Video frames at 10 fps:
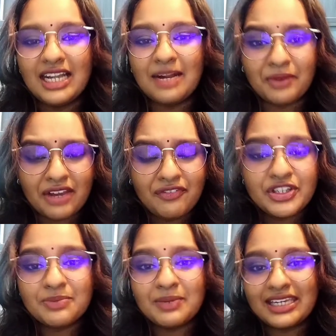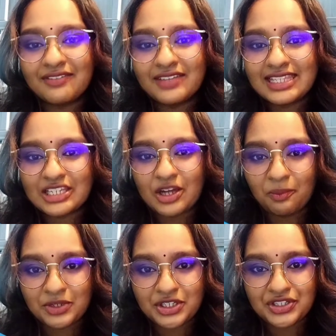I'm grateful to be given this
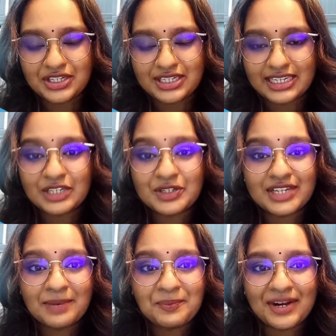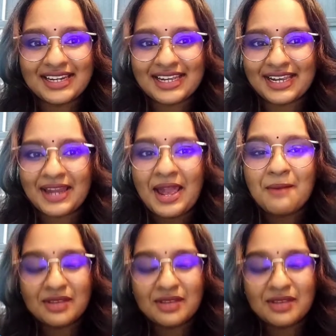opportunity to take part in